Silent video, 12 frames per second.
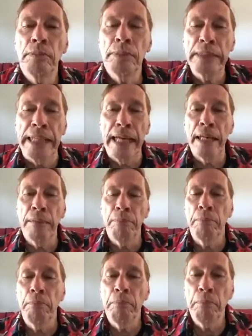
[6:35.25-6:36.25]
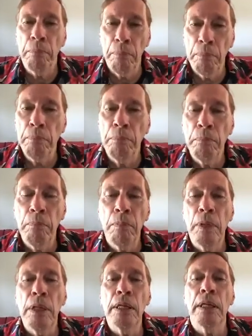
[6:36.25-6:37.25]
we kind of
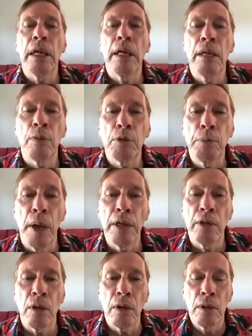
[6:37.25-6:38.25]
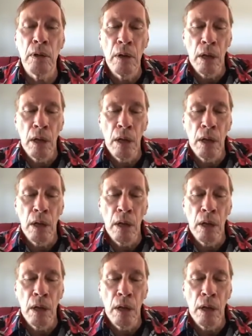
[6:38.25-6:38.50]
indicated it was my turn.